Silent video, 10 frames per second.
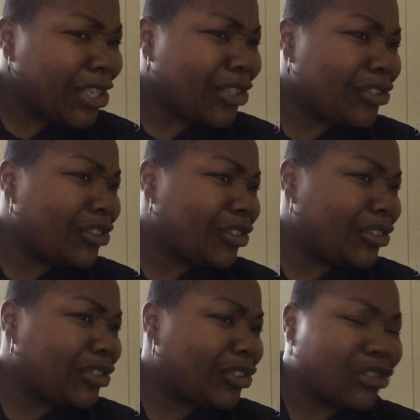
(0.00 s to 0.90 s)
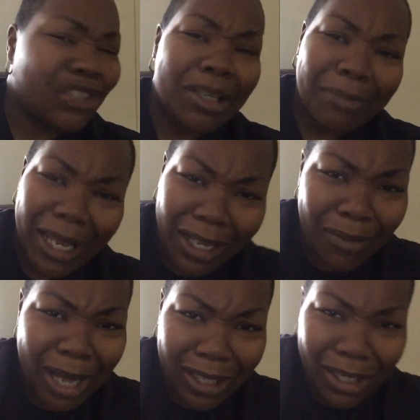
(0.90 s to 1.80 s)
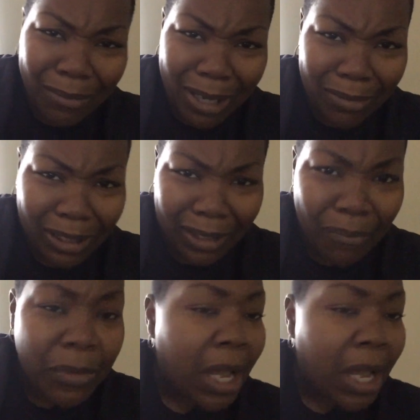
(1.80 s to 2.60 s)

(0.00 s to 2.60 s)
You, you, your shit may come out a little bubbly,